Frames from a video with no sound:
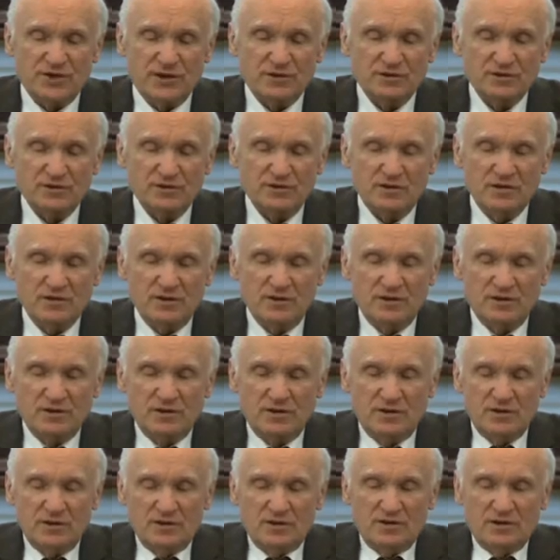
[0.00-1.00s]
answering
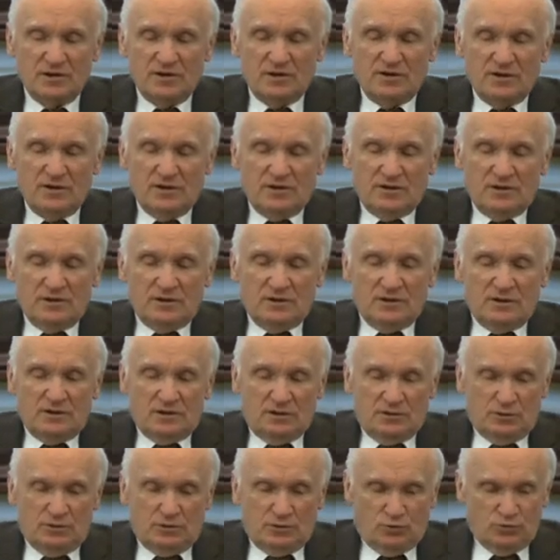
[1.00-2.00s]
to another
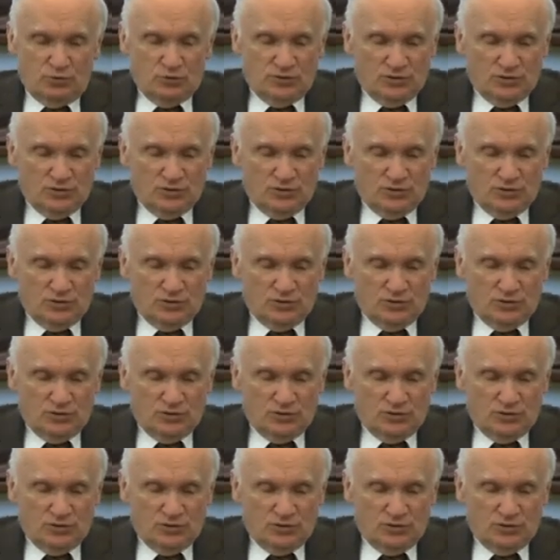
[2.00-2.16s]
monk